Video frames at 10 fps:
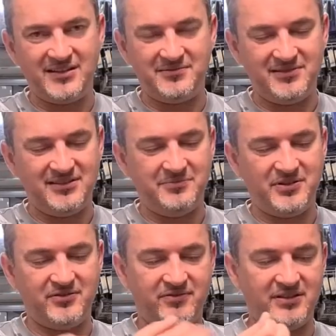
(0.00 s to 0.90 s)
a little
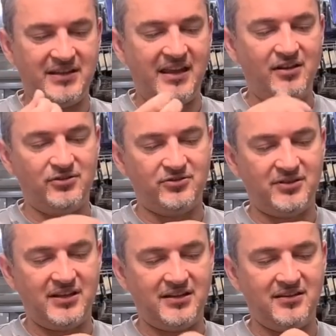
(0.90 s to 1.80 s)
bit of a nail to
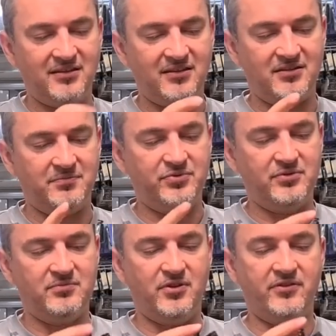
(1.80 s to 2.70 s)
get in there and
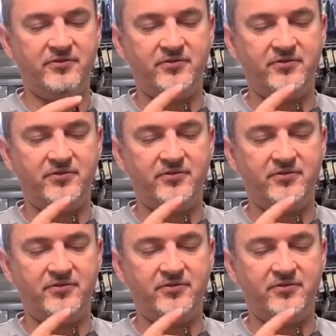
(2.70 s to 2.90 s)
pull them off.